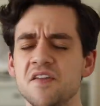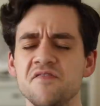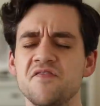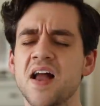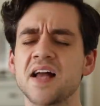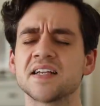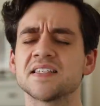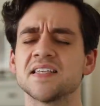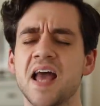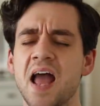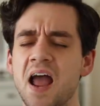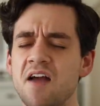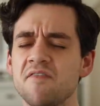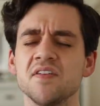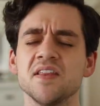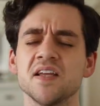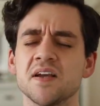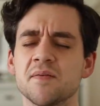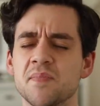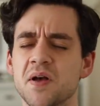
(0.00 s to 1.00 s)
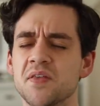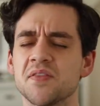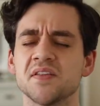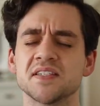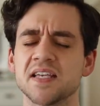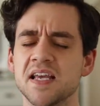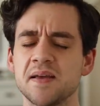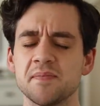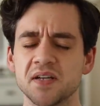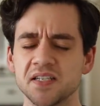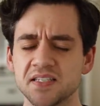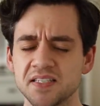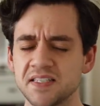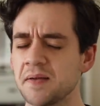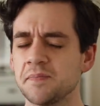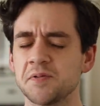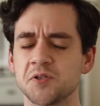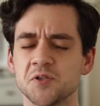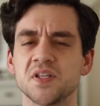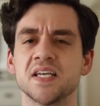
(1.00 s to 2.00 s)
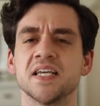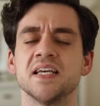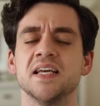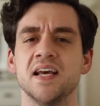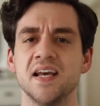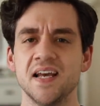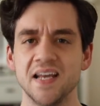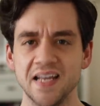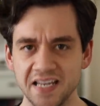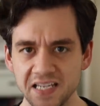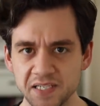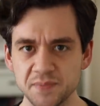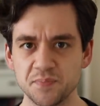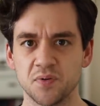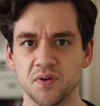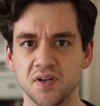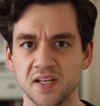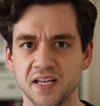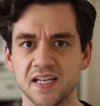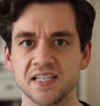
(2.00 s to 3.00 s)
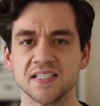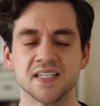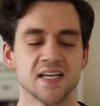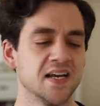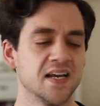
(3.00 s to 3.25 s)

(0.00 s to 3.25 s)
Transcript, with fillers: In fact, everything about this game conceptually is brilliant.